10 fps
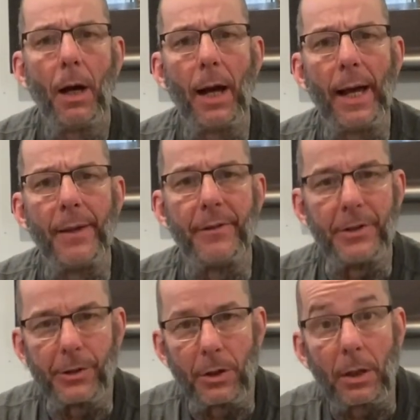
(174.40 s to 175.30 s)
and then
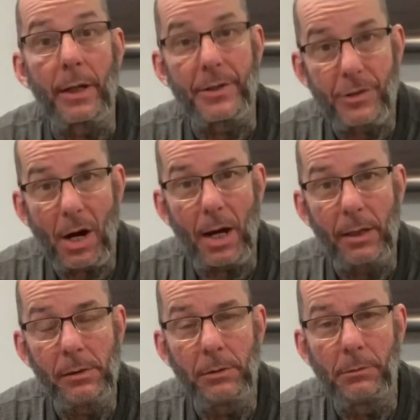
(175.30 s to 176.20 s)
you're going to let it dry.
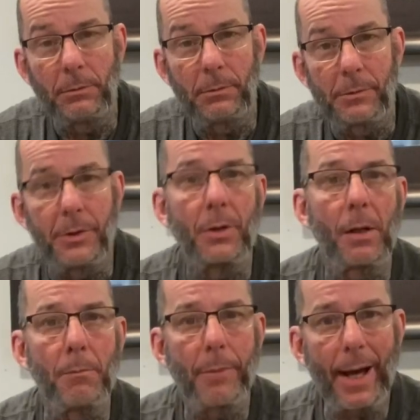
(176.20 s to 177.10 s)
You
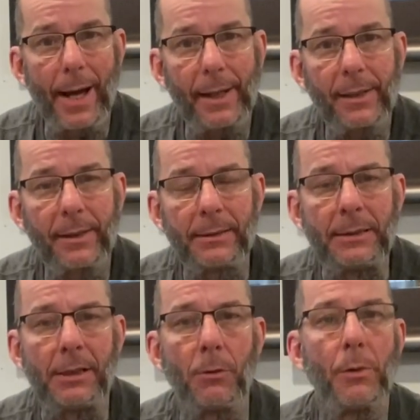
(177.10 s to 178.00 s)
come back
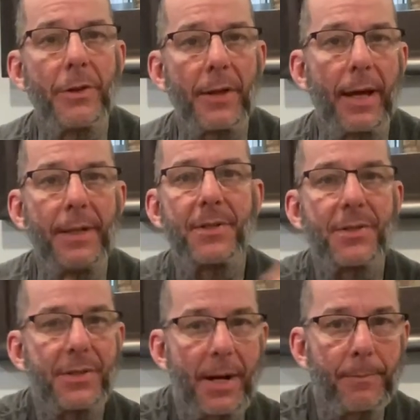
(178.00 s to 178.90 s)
with a
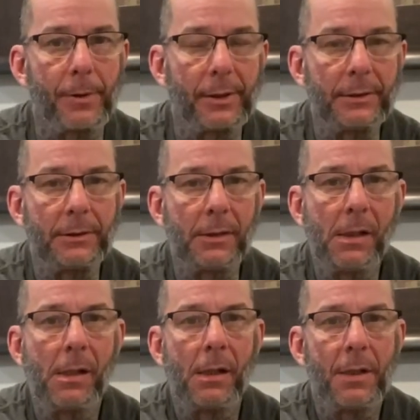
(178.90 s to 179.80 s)
separate
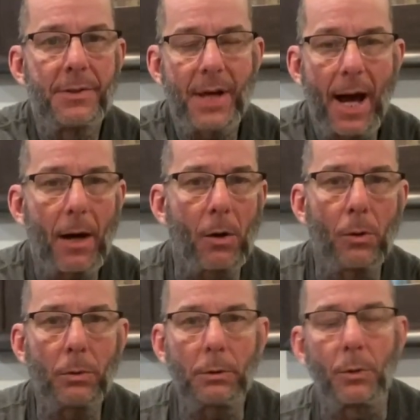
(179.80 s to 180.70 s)

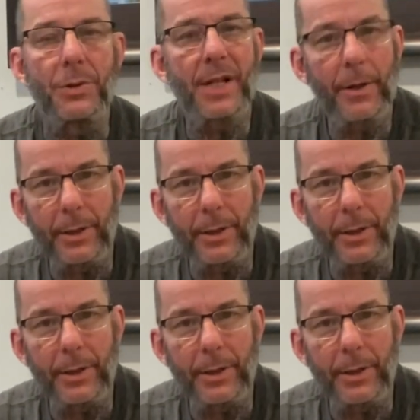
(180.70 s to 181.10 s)
towel or terry